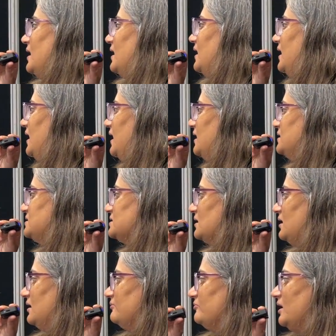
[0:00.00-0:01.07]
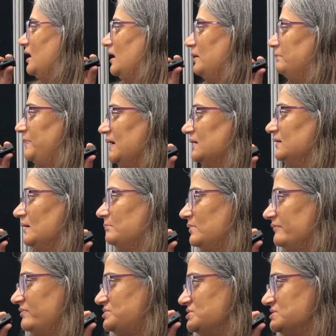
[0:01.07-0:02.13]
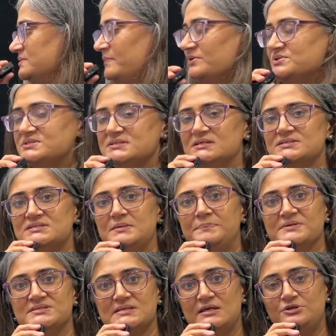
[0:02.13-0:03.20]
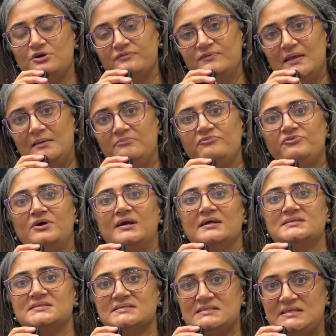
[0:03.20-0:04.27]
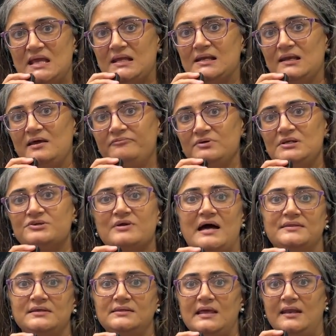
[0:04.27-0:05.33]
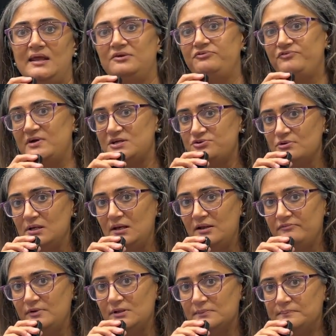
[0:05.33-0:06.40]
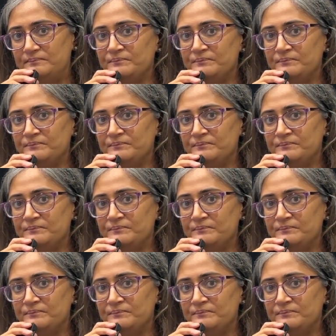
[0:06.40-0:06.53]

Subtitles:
and a big number, which is about 60% of them, were at state level rather than at federal level.